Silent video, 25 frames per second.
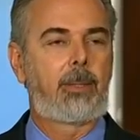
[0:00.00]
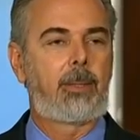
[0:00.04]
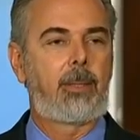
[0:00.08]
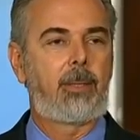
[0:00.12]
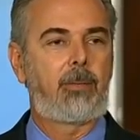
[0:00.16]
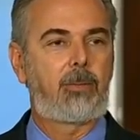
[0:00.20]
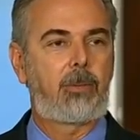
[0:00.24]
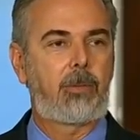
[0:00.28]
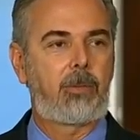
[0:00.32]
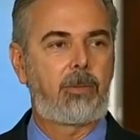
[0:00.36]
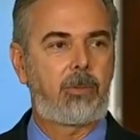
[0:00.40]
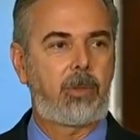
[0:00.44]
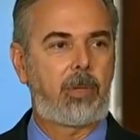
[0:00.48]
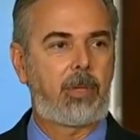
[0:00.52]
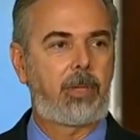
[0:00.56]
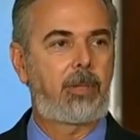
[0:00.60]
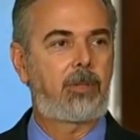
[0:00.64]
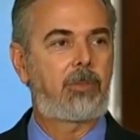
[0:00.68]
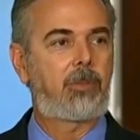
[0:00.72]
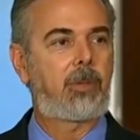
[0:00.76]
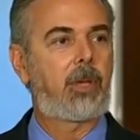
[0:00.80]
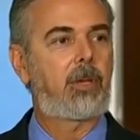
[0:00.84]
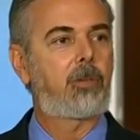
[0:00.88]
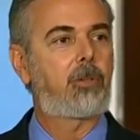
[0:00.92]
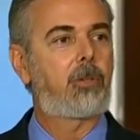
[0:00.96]
This is a
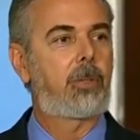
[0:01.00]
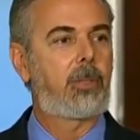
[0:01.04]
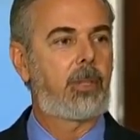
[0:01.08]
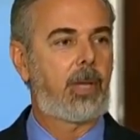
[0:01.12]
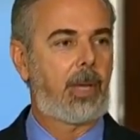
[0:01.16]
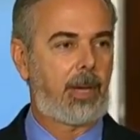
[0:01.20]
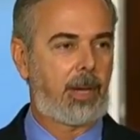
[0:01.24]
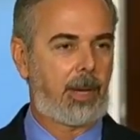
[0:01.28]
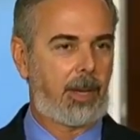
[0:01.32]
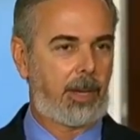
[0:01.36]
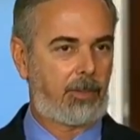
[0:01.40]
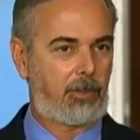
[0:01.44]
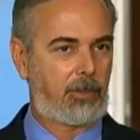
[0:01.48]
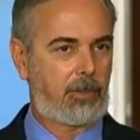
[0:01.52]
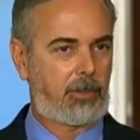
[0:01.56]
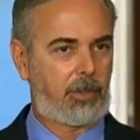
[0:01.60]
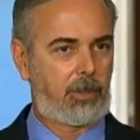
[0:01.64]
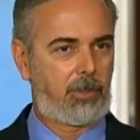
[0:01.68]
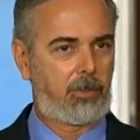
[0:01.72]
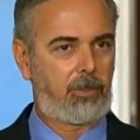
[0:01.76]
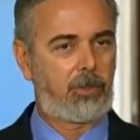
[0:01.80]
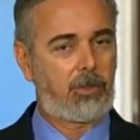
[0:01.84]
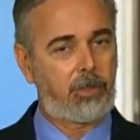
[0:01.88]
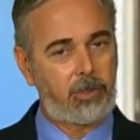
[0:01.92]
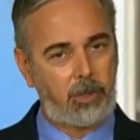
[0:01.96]
discussion that
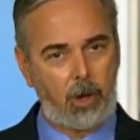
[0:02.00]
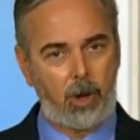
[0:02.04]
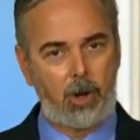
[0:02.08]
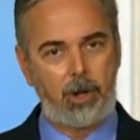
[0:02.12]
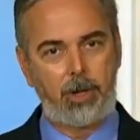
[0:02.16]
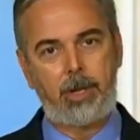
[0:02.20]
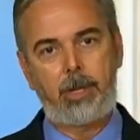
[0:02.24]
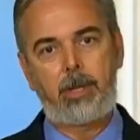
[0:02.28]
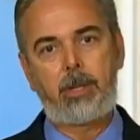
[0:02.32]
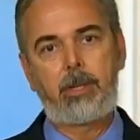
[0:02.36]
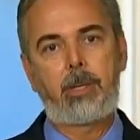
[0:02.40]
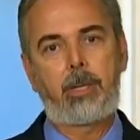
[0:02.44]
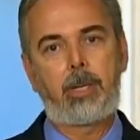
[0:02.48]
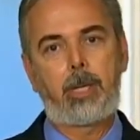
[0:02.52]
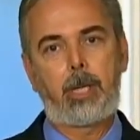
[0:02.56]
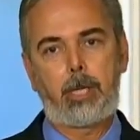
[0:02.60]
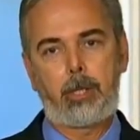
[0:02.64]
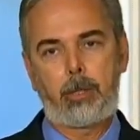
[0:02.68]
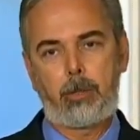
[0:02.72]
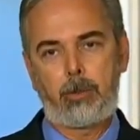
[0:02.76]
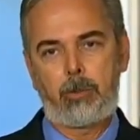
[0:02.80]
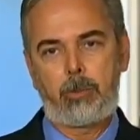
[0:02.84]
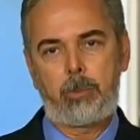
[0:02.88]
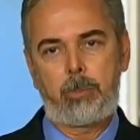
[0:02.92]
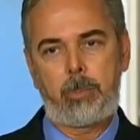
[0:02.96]
has started in
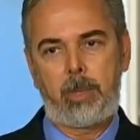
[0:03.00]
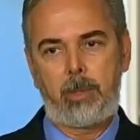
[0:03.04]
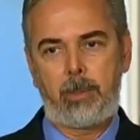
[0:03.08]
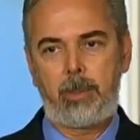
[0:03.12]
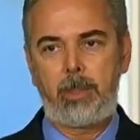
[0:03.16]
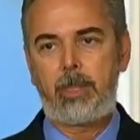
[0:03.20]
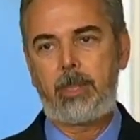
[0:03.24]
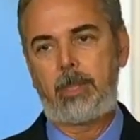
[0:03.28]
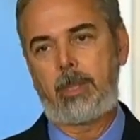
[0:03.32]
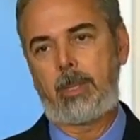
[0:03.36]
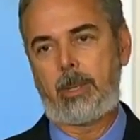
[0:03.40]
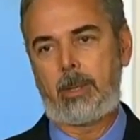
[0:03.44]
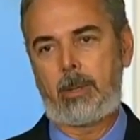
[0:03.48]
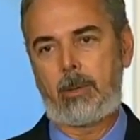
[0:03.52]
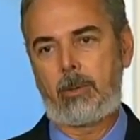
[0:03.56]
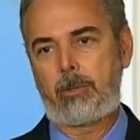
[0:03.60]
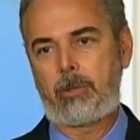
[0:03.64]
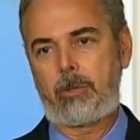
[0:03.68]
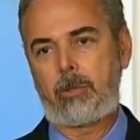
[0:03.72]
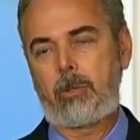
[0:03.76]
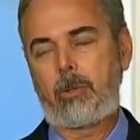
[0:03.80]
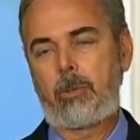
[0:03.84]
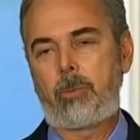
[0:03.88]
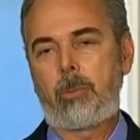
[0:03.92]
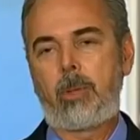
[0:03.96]
a new spirit,
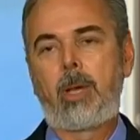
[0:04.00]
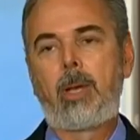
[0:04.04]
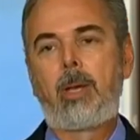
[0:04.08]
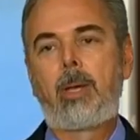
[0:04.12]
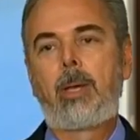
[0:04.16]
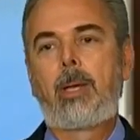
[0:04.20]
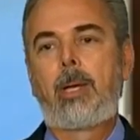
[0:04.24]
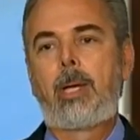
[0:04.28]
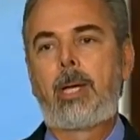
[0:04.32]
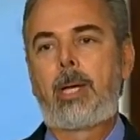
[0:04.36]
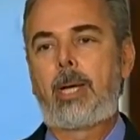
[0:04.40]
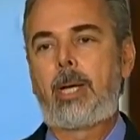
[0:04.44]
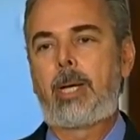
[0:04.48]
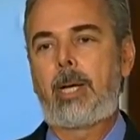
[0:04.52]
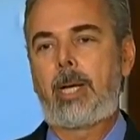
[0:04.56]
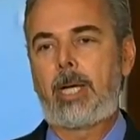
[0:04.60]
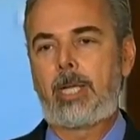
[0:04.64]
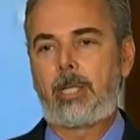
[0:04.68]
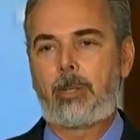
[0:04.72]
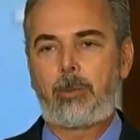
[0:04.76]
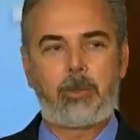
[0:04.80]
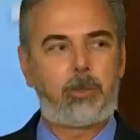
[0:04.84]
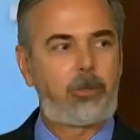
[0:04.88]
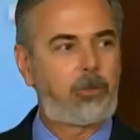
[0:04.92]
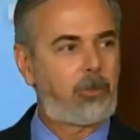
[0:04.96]
also
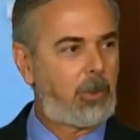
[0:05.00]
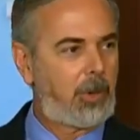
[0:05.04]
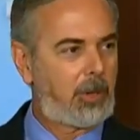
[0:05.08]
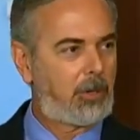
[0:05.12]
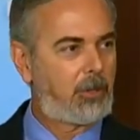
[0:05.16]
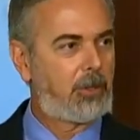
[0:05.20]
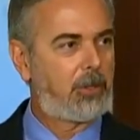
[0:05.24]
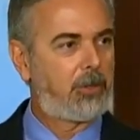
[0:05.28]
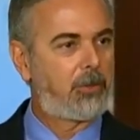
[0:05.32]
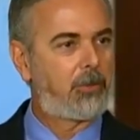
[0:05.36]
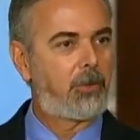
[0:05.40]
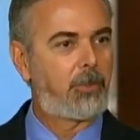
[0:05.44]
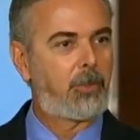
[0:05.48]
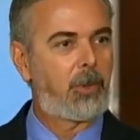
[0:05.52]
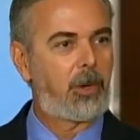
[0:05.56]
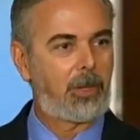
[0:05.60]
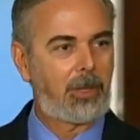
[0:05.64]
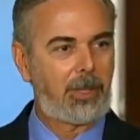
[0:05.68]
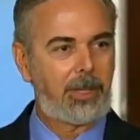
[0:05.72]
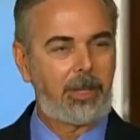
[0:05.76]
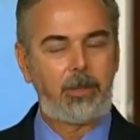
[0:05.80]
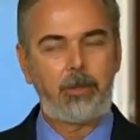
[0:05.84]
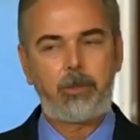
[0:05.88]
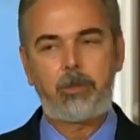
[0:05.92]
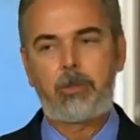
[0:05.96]
under instructions from
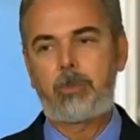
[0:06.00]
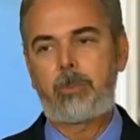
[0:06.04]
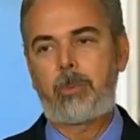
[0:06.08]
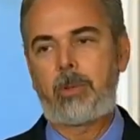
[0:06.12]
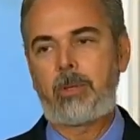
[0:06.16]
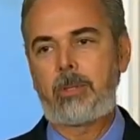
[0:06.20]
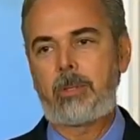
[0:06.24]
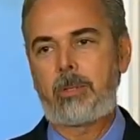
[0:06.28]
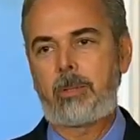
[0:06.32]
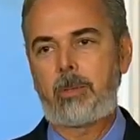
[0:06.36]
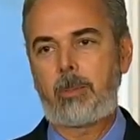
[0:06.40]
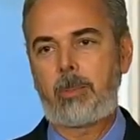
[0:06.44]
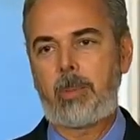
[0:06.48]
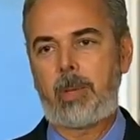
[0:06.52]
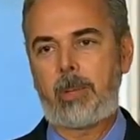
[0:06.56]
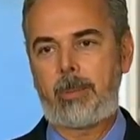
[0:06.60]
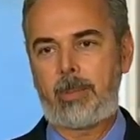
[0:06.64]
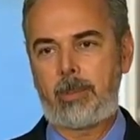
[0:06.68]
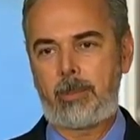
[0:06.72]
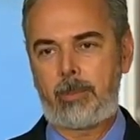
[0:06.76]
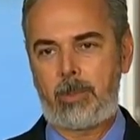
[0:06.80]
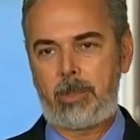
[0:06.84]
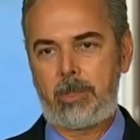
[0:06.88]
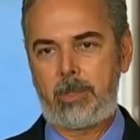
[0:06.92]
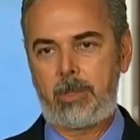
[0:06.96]
our leaders, President Obama
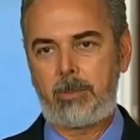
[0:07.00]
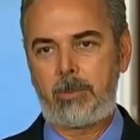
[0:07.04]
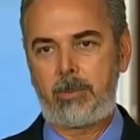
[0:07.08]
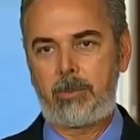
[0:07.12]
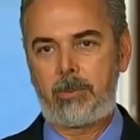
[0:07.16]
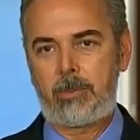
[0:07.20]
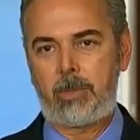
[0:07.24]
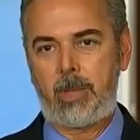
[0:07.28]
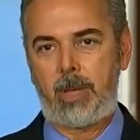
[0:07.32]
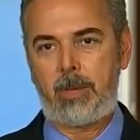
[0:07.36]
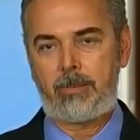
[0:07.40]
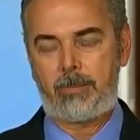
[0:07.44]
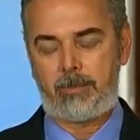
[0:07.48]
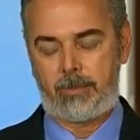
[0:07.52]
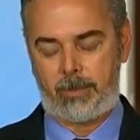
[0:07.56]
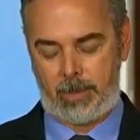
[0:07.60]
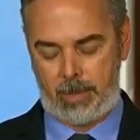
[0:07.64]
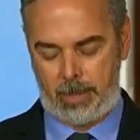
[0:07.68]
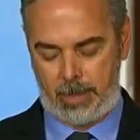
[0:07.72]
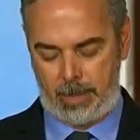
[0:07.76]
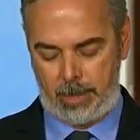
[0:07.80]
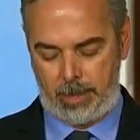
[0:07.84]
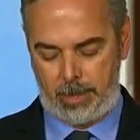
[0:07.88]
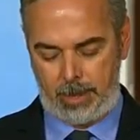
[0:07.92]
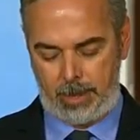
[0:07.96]
and President Rousseff,
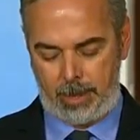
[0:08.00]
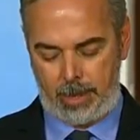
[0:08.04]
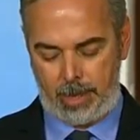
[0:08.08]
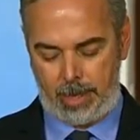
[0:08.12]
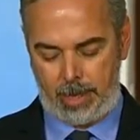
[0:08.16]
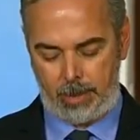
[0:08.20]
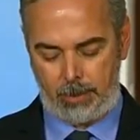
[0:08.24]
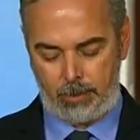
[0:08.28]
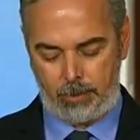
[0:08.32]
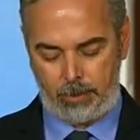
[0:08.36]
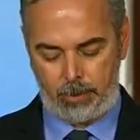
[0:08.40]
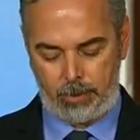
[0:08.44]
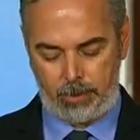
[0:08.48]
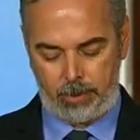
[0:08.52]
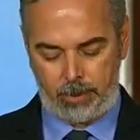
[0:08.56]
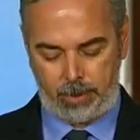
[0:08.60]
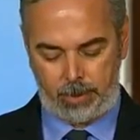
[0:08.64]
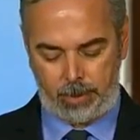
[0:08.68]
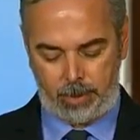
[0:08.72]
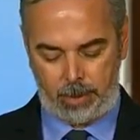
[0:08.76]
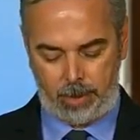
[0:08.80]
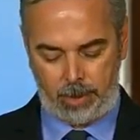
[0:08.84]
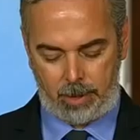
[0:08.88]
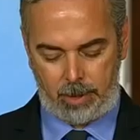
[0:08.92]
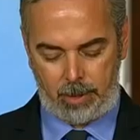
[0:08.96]
and we are
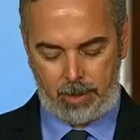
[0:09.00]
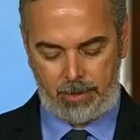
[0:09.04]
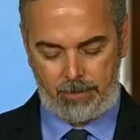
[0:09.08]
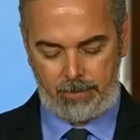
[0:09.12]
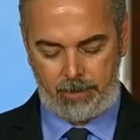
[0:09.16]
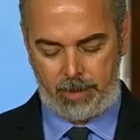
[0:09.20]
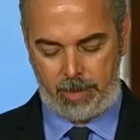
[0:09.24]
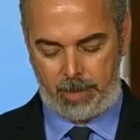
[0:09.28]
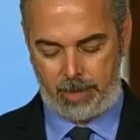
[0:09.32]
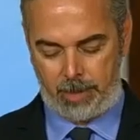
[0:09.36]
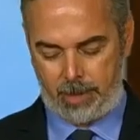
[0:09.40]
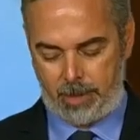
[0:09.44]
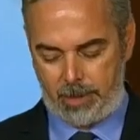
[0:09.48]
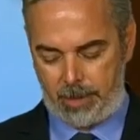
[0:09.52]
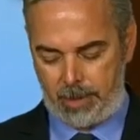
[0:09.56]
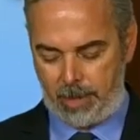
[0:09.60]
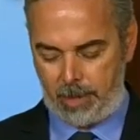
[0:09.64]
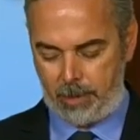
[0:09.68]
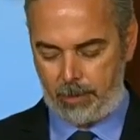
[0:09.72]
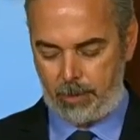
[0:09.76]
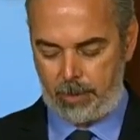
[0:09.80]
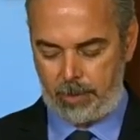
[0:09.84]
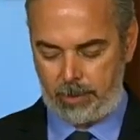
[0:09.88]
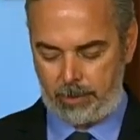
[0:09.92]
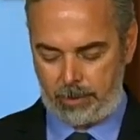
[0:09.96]
confident that
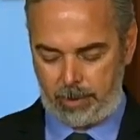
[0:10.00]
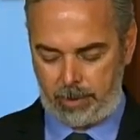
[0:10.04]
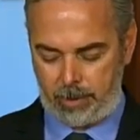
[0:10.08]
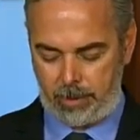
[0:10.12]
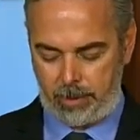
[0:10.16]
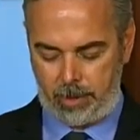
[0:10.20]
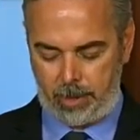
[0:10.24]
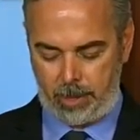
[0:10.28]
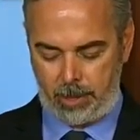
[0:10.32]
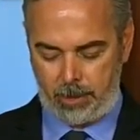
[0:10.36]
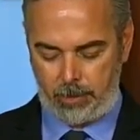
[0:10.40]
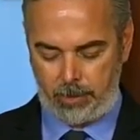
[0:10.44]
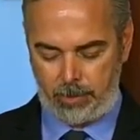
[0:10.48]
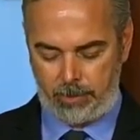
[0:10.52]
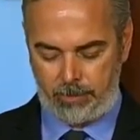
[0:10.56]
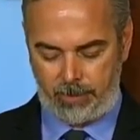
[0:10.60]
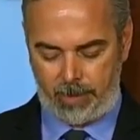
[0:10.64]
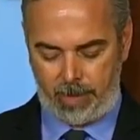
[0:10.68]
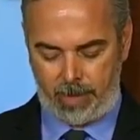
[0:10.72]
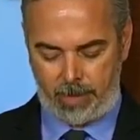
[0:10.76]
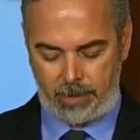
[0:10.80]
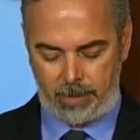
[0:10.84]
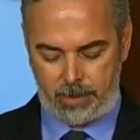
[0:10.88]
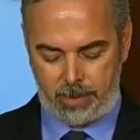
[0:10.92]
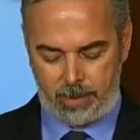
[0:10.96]
they will continue
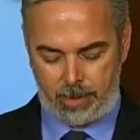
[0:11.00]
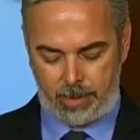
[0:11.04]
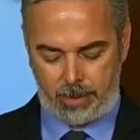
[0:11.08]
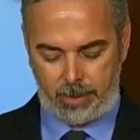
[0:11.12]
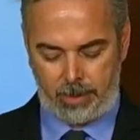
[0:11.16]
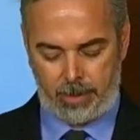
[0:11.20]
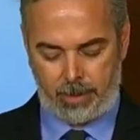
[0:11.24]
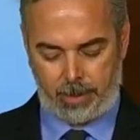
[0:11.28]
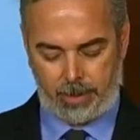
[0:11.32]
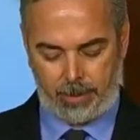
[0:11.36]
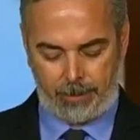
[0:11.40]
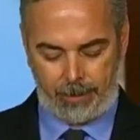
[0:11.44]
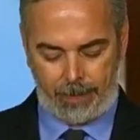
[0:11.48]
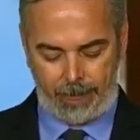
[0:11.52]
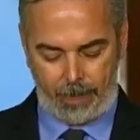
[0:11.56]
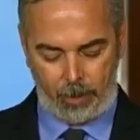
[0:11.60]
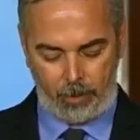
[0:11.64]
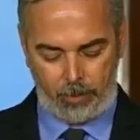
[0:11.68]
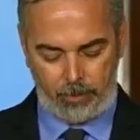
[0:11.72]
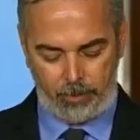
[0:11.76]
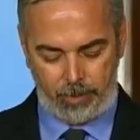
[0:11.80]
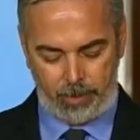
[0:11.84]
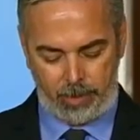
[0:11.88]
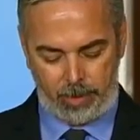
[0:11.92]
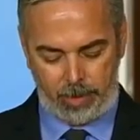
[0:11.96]
advancing
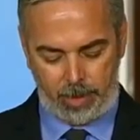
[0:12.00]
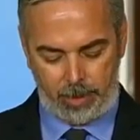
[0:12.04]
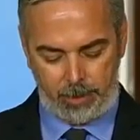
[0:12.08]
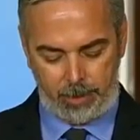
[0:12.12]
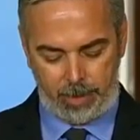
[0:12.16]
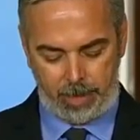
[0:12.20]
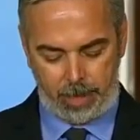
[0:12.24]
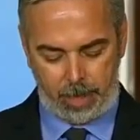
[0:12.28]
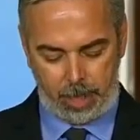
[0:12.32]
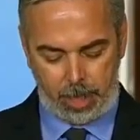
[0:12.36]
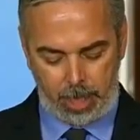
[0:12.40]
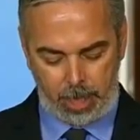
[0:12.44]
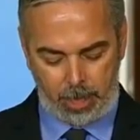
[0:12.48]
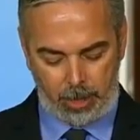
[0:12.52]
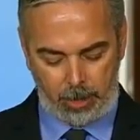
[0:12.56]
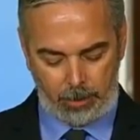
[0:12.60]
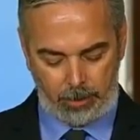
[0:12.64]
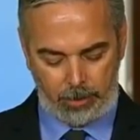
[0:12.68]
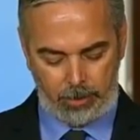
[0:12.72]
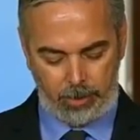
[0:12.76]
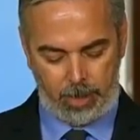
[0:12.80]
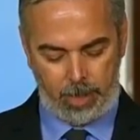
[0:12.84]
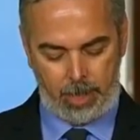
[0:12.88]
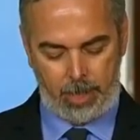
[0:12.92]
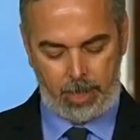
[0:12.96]
over the coming
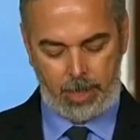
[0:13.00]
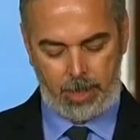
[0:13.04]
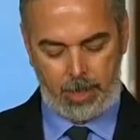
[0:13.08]
years.